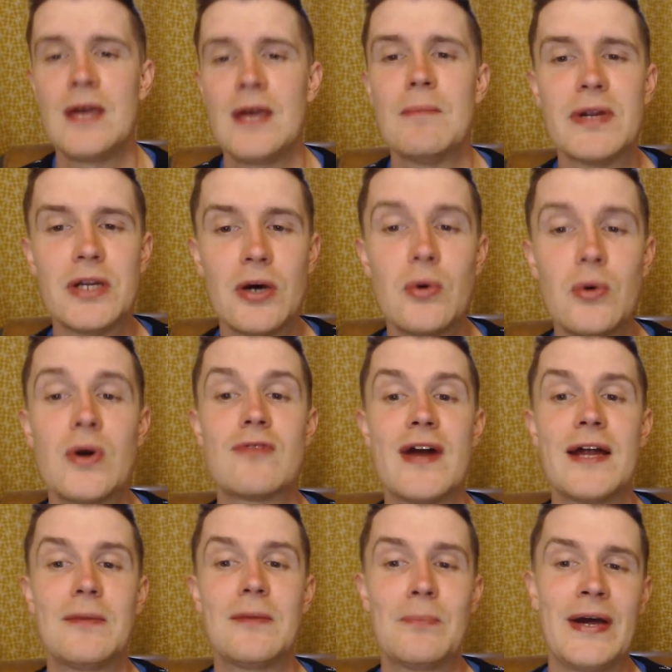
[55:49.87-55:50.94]
Manoah
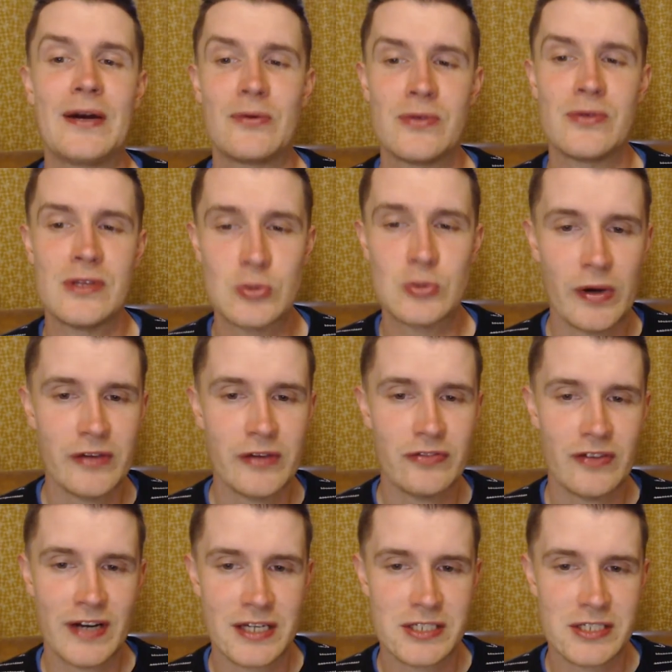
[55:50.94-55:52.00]
ran back with his wife
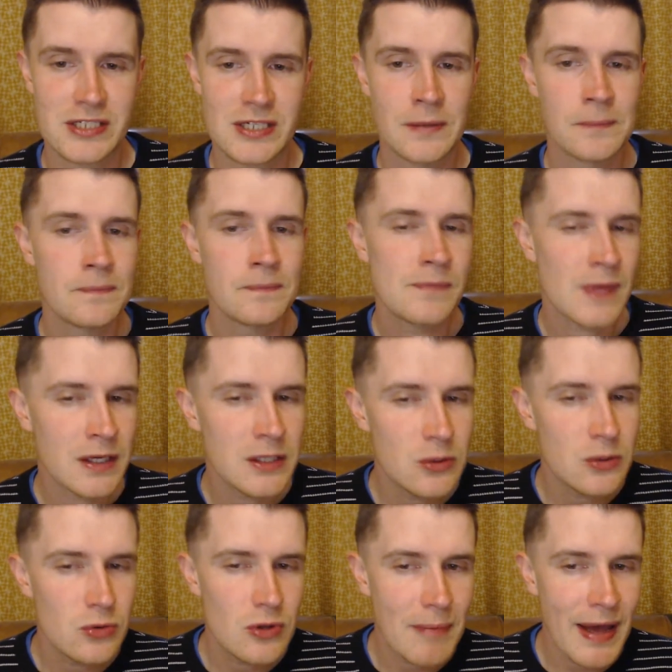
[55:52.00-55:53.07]
and asked, "Are
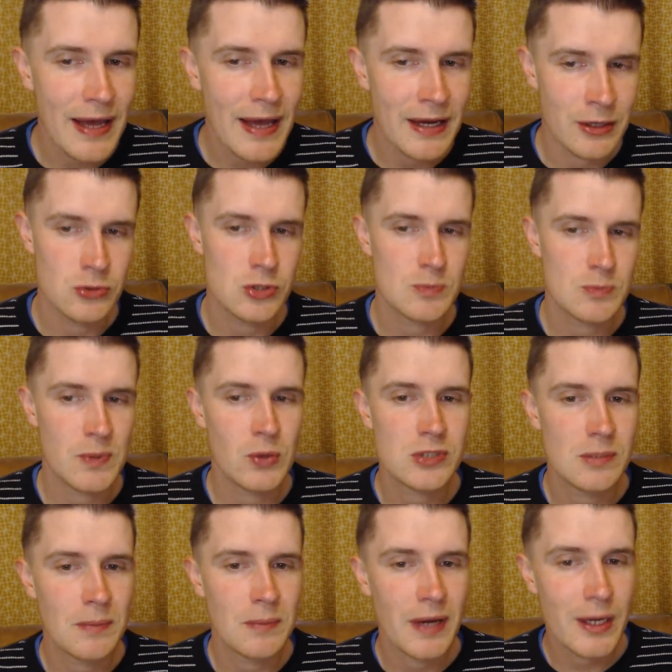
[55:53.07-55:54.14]
you the man who spoke to
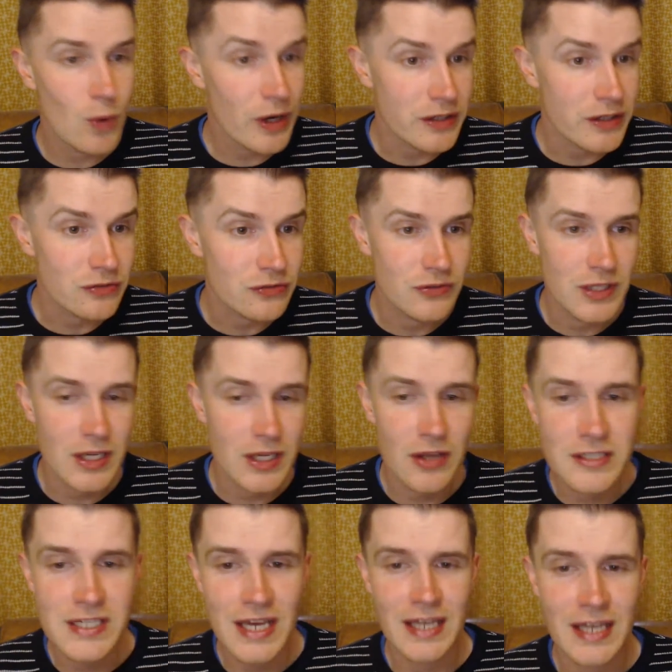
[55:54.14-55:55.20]
my wife the other
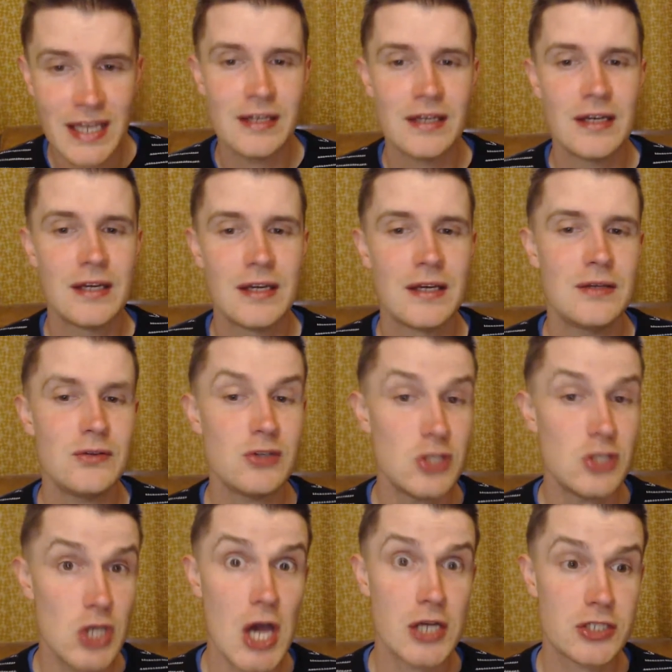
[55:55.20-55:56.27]
day?"
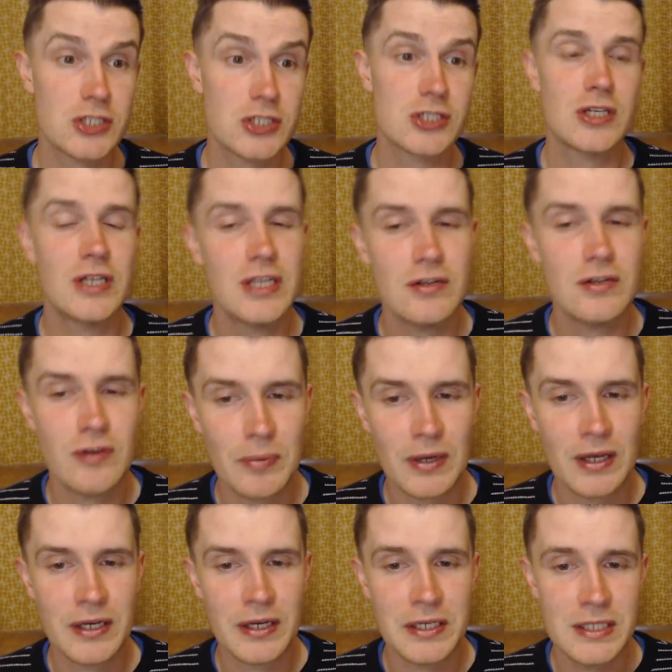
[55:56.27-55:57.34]
"Yes," he
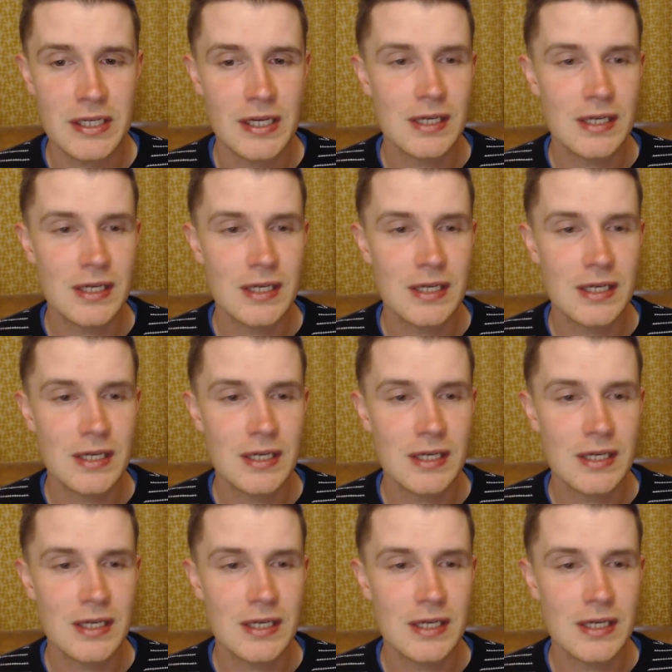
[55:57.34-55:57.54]
replied,